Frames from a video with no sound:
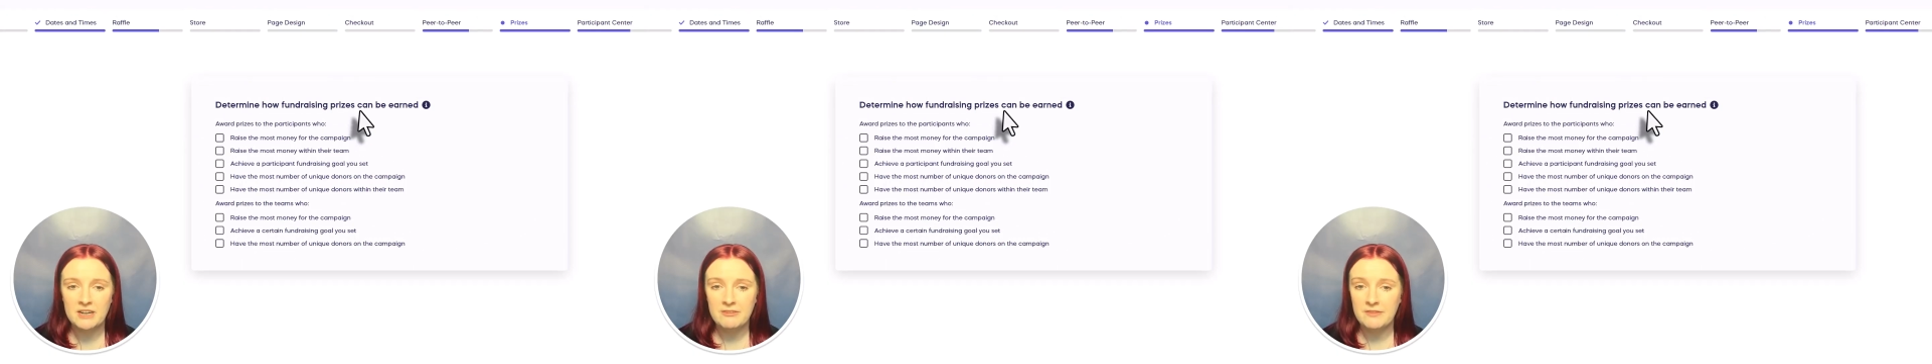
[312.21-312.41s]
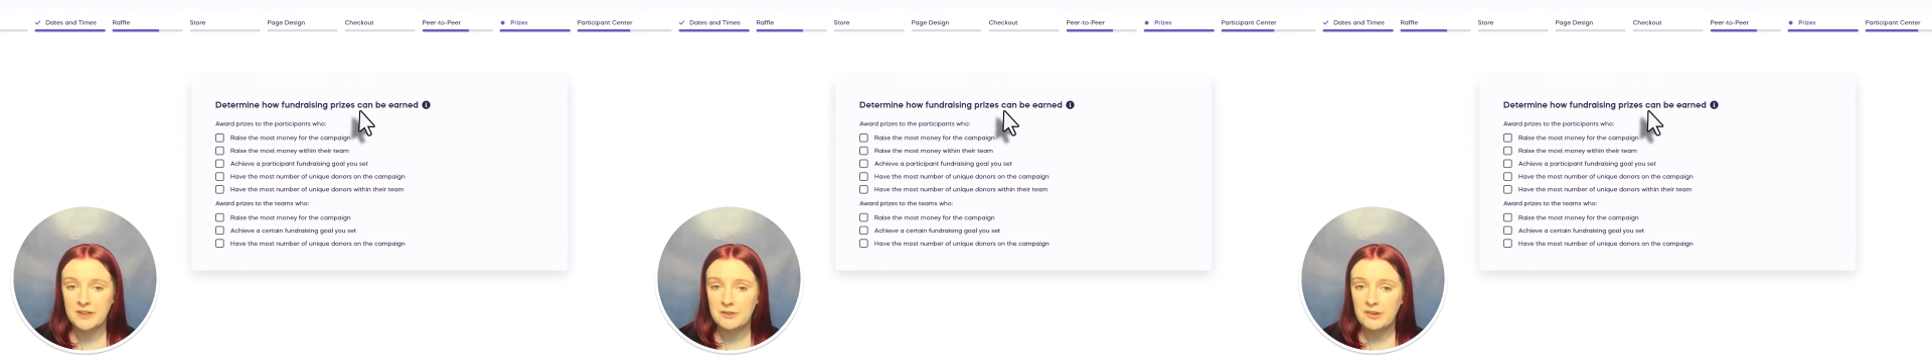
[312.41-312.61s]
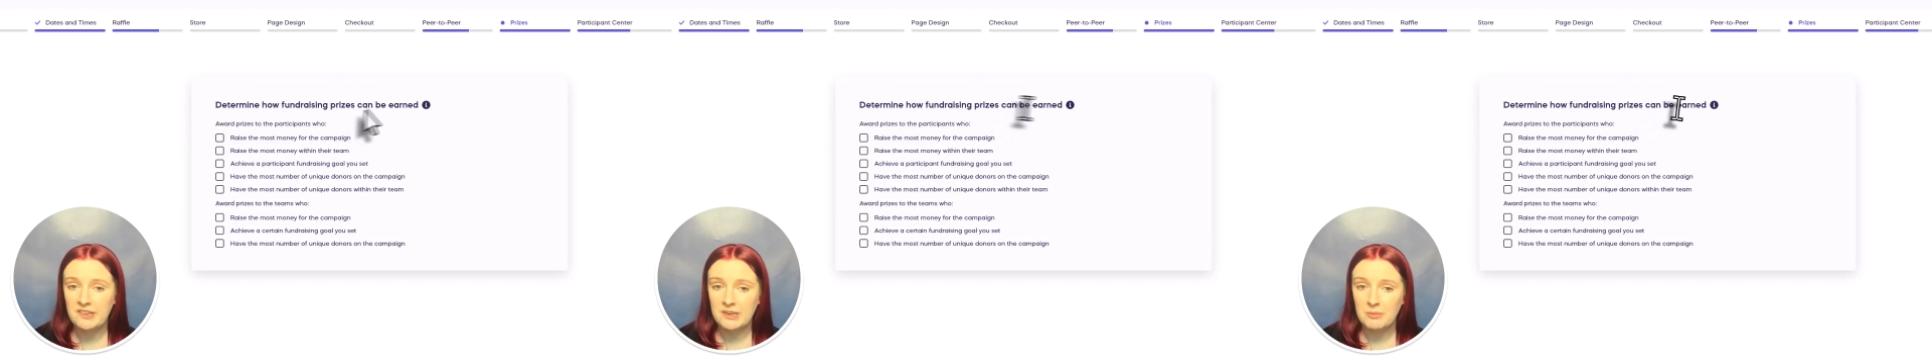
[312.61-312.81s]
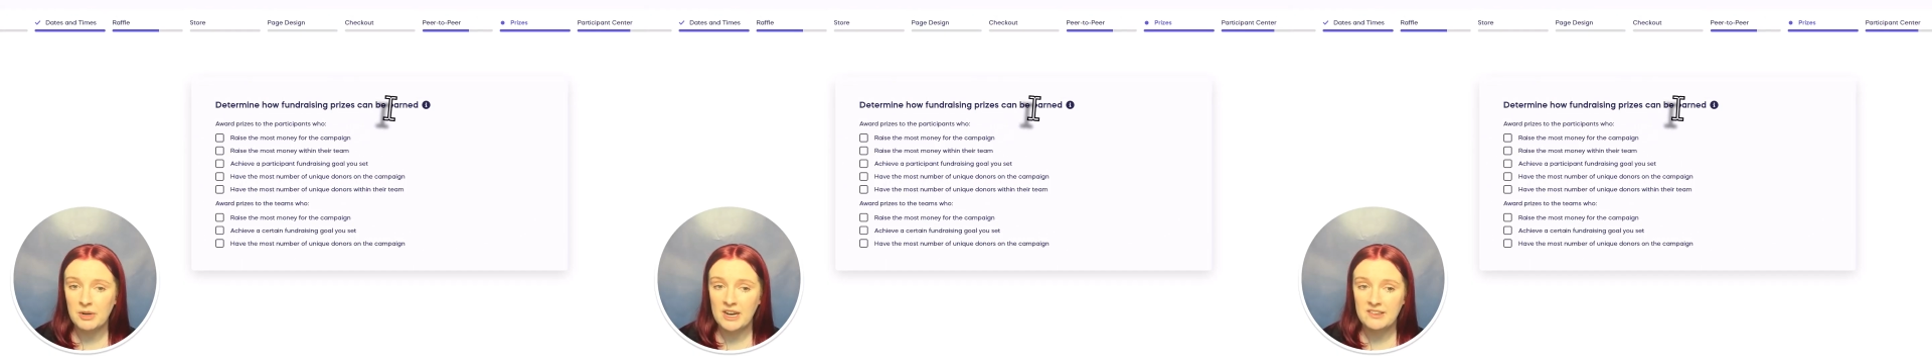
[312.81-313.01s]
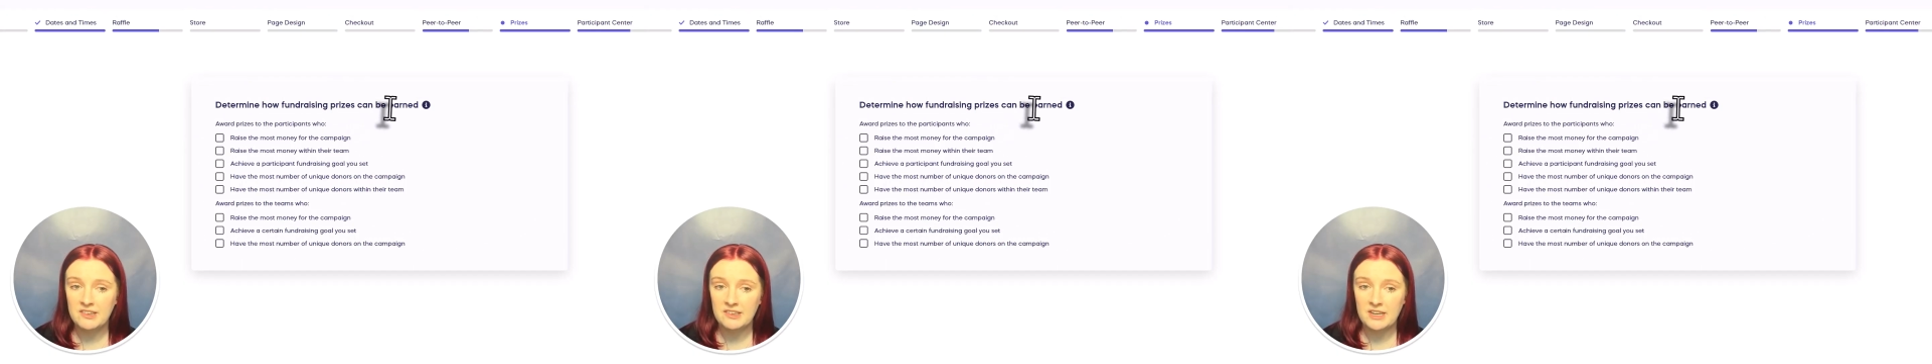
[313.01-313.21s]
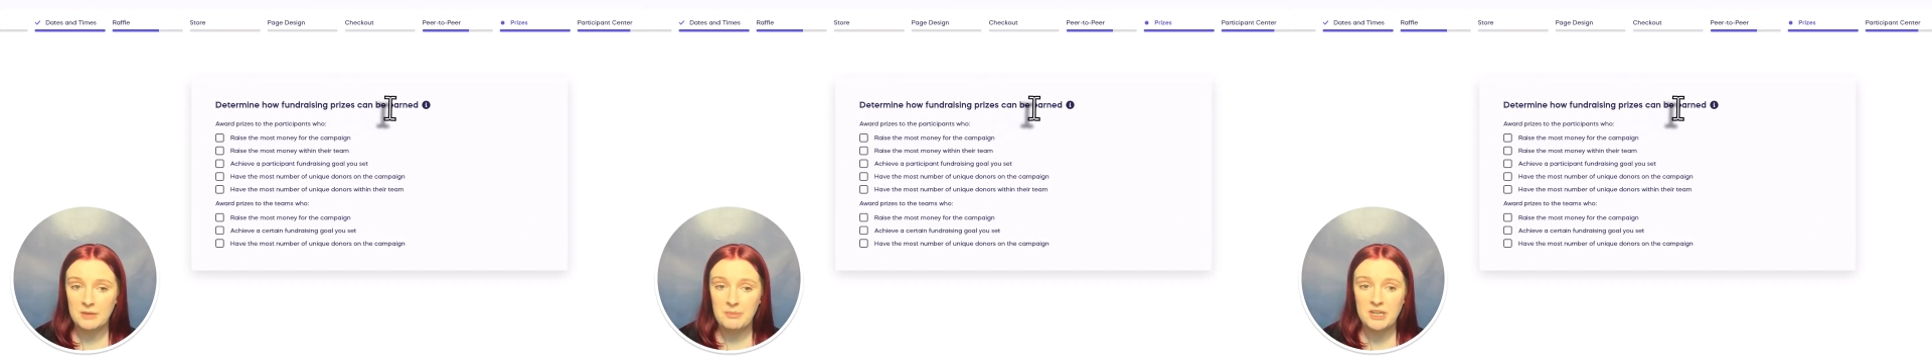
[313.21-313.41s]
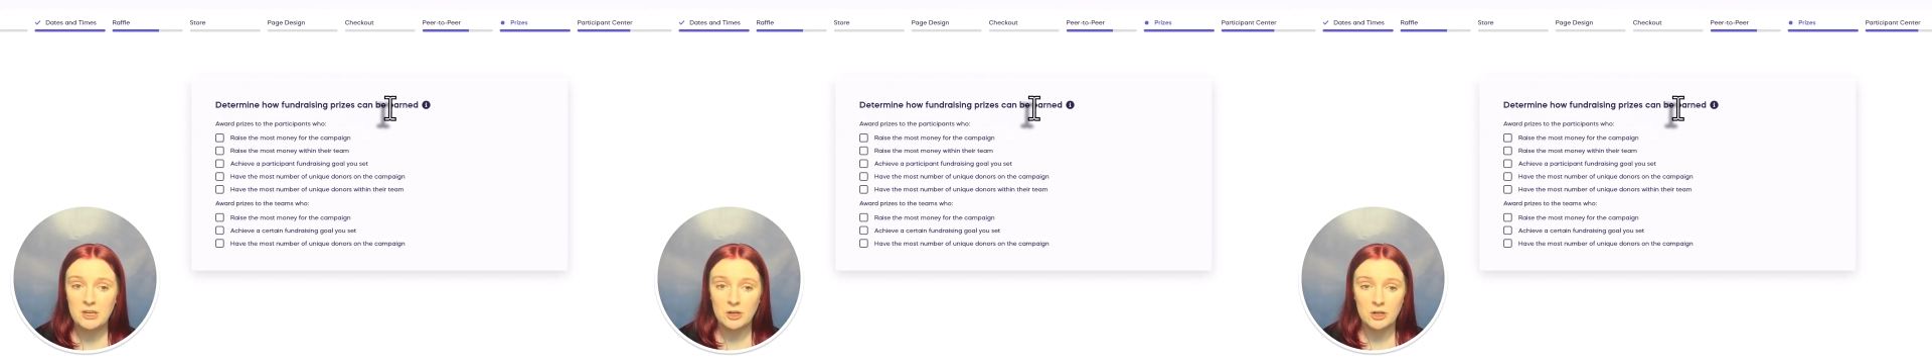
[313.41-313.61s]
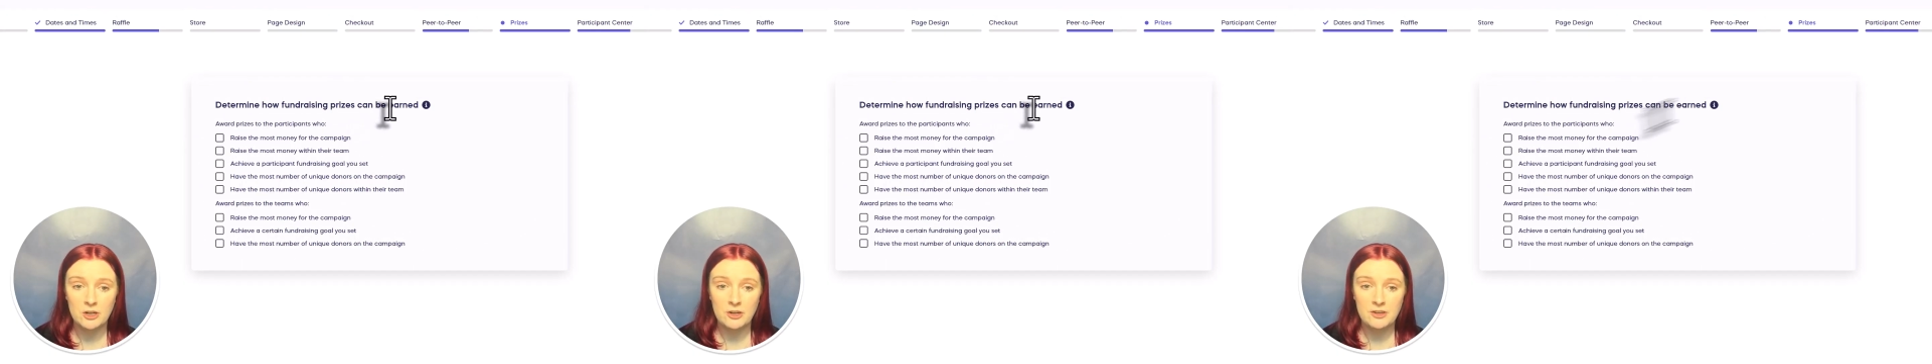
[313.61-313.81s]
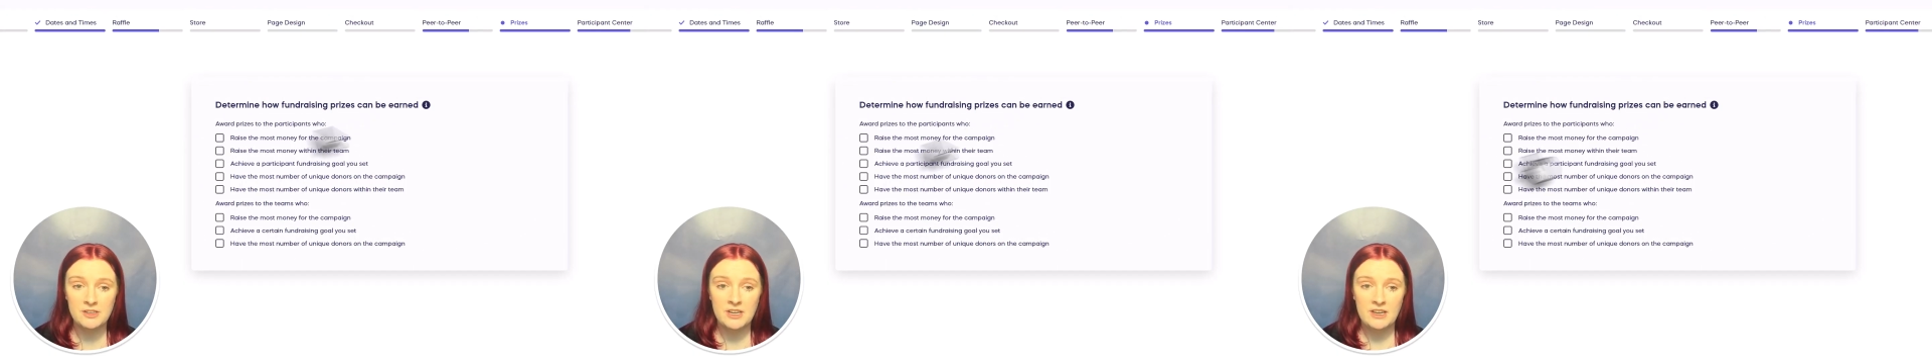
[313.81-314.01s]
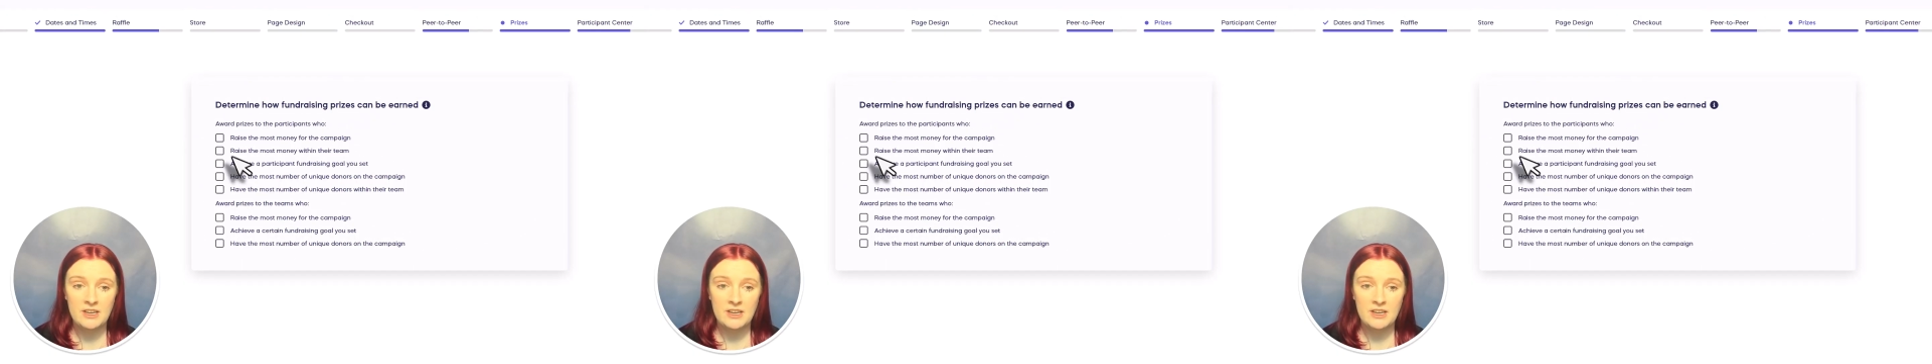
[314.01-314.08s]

fundraising prizes can be earned.